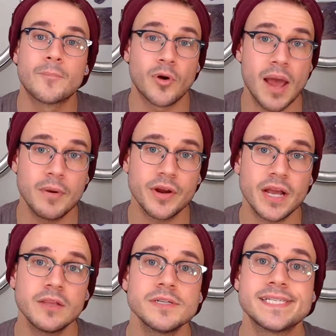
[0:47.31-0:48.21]
primary
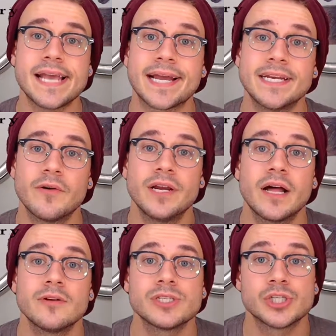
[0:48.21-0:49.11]
colors, secondary
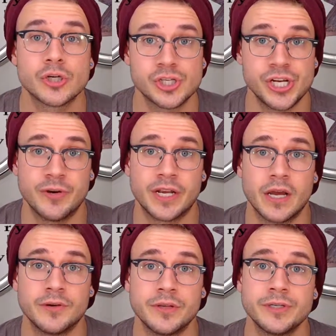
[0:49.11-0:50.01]
colors, and tertiary
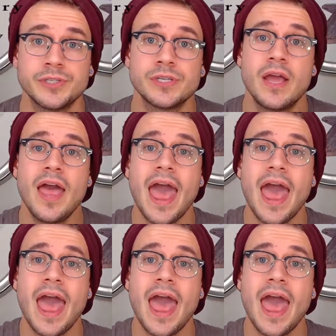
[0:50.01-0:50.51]
colors.